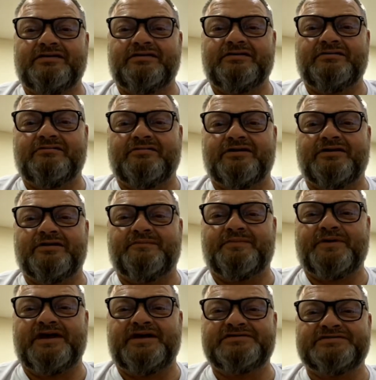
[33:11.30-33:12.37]
Work
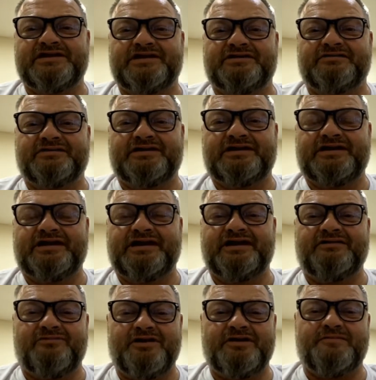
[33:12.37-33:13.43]
pays, literally. Yeah,
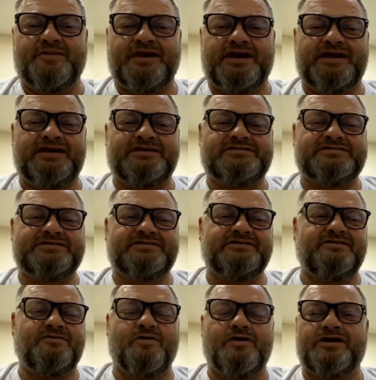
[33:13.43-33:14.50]
work pays. You
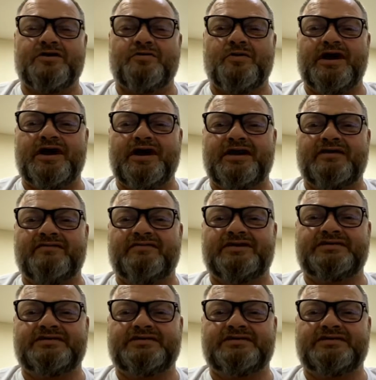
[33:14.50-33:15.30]
can work your way out of it.